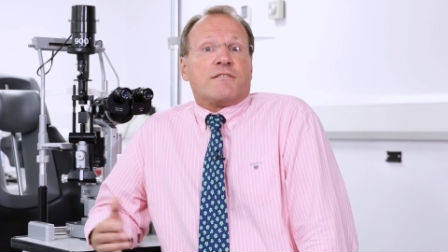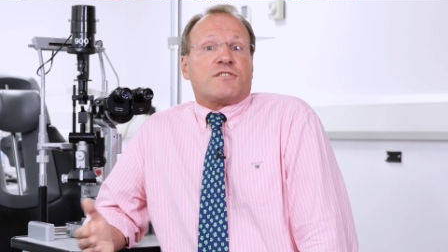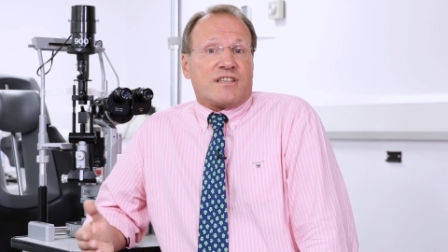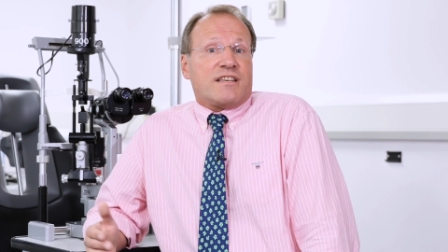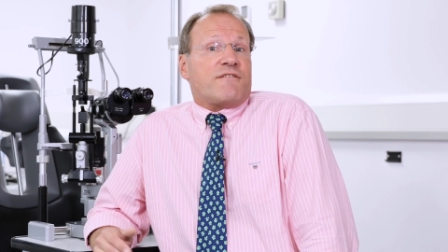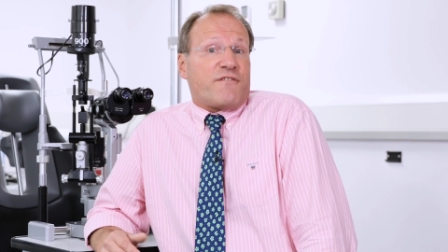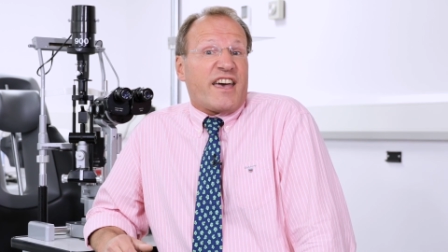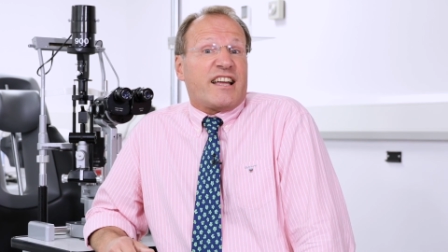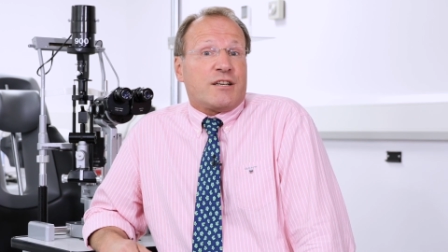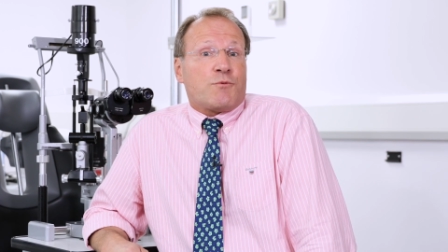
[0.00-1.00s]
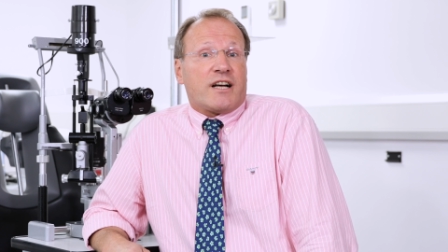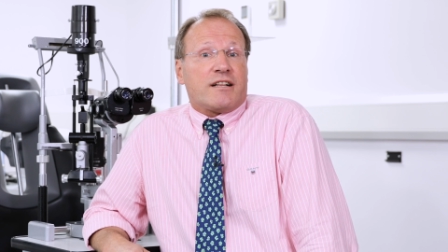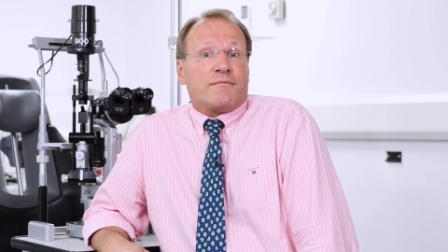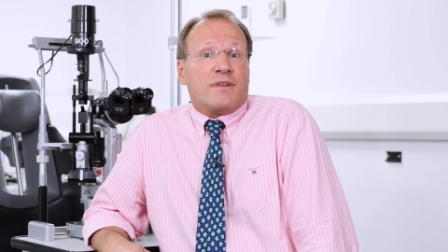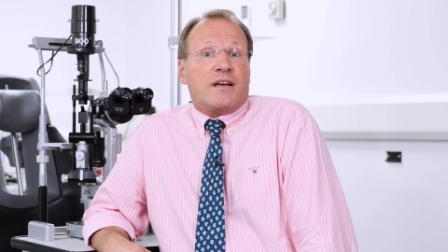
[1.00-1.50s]
see fairly
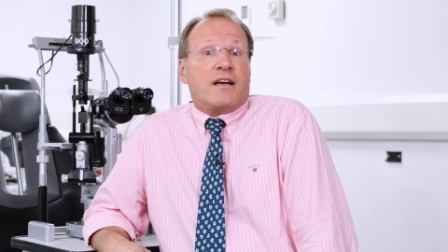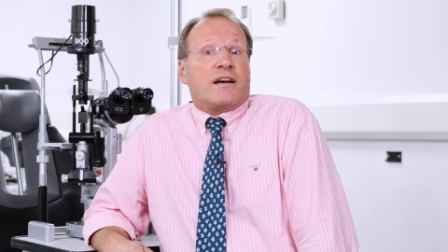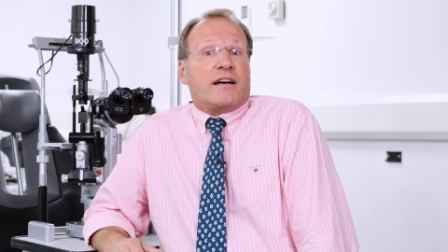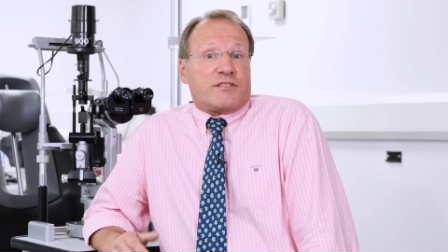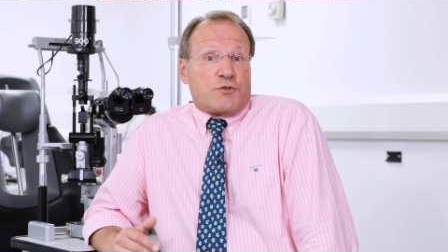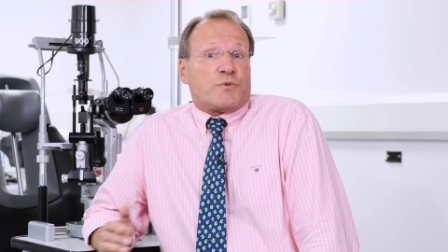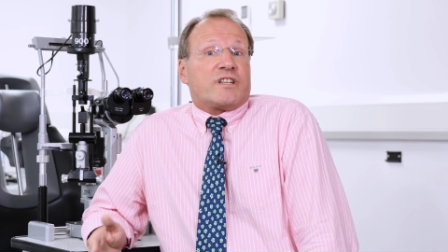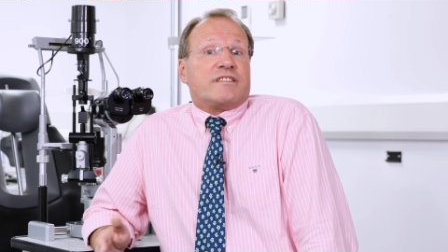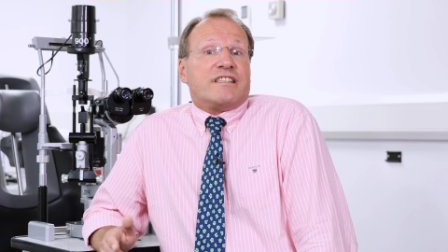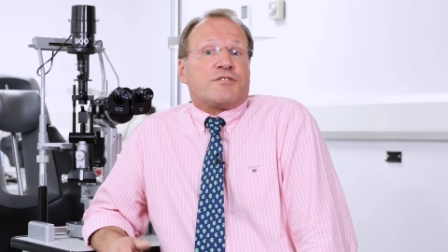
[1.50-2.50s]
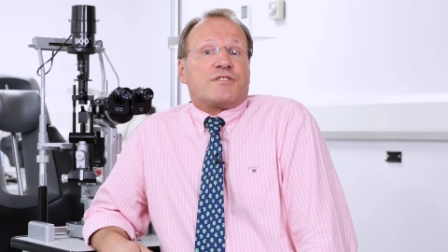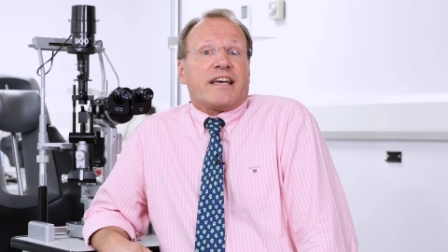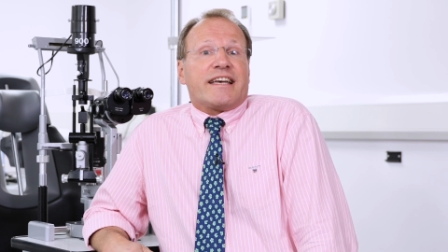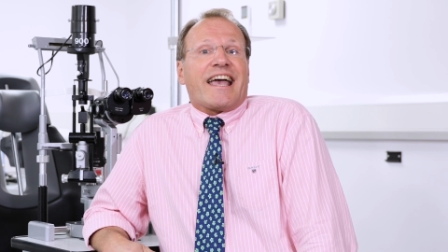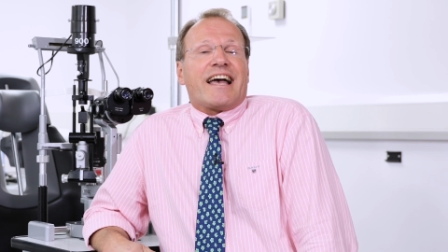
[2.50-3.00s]
well and you will need to
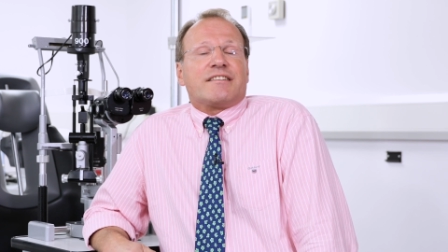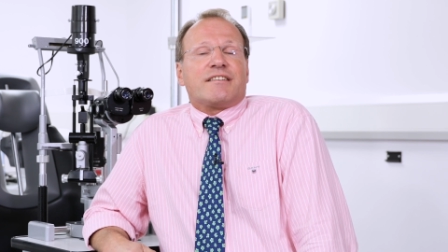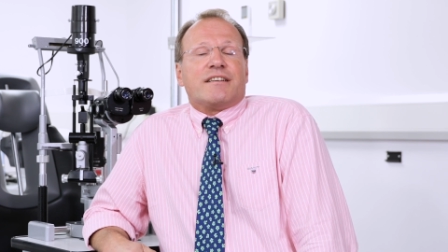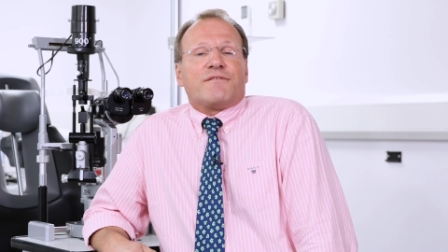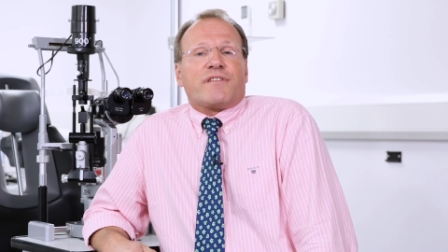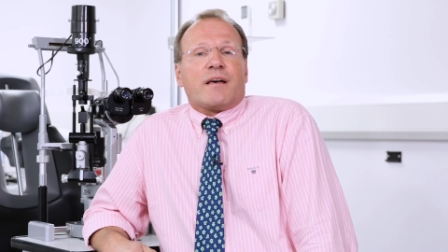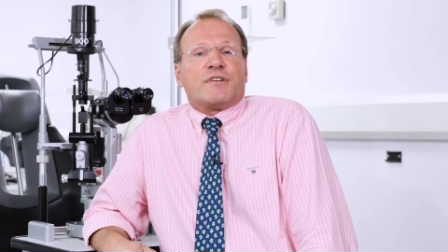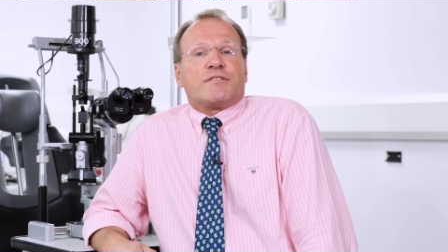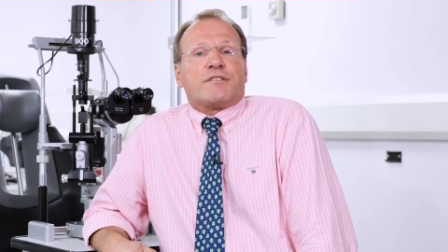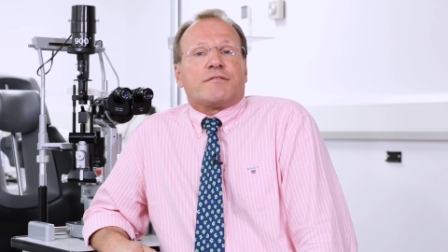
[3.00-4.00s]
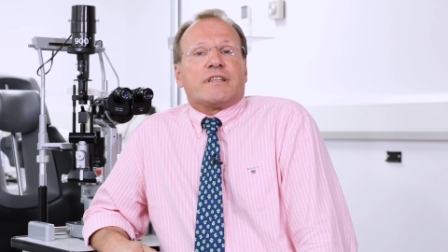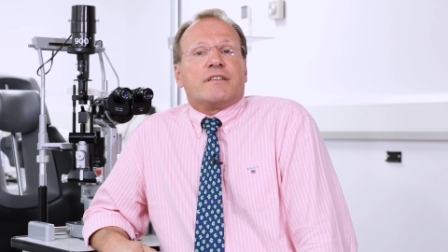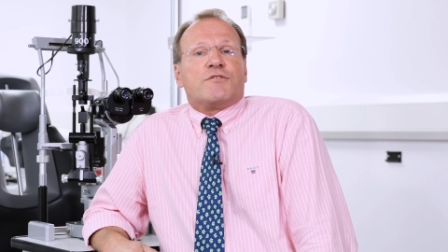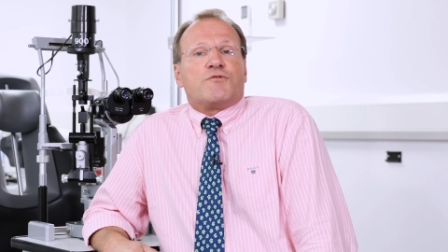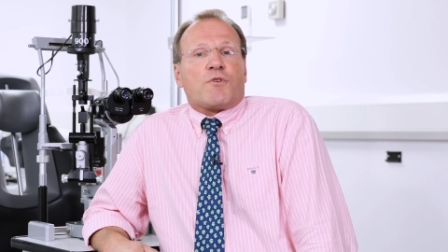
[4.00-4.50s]
take
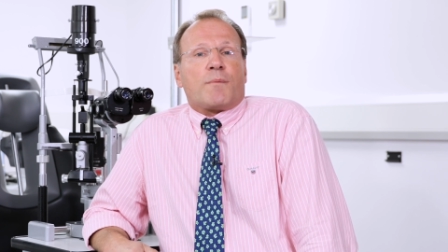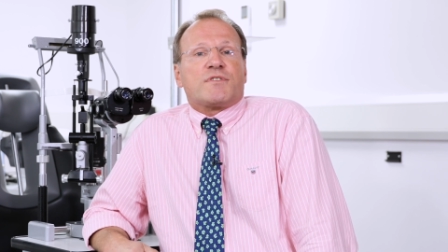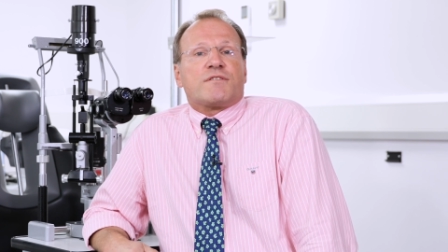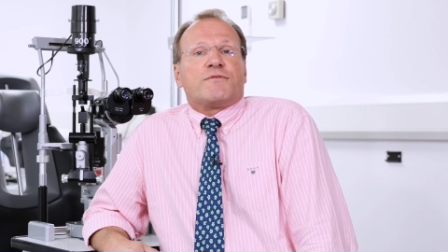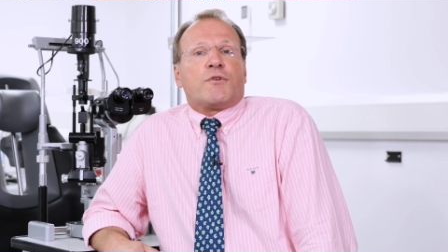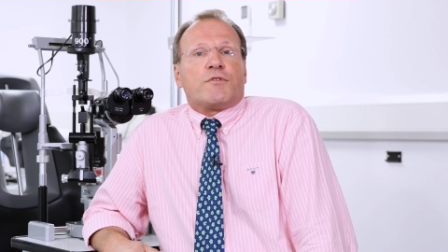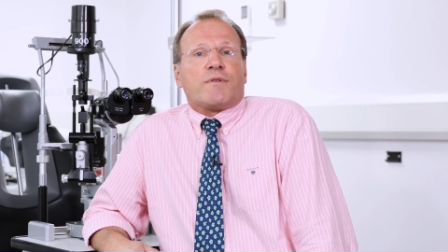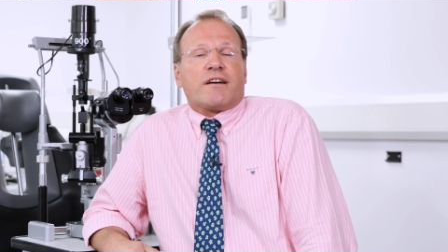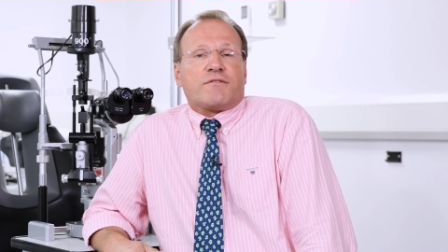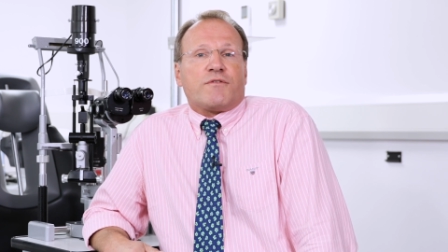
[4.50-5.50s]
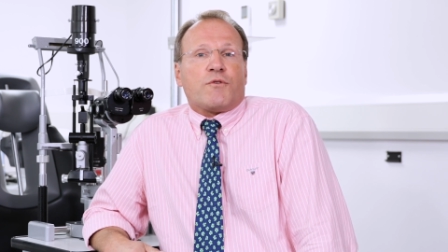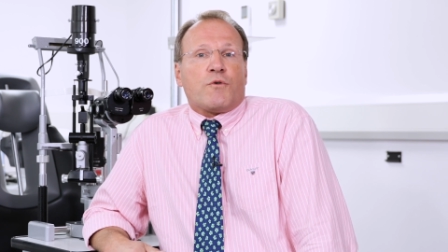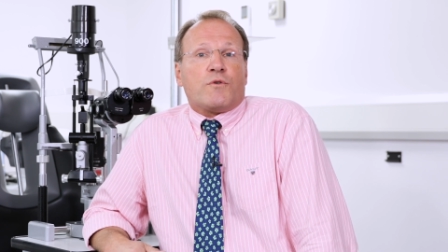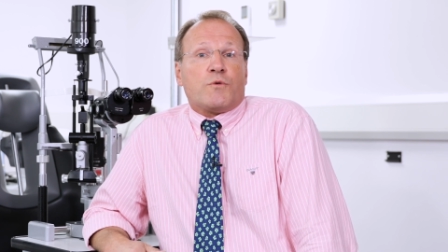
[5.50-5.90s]
anti-inflammatory drops for around four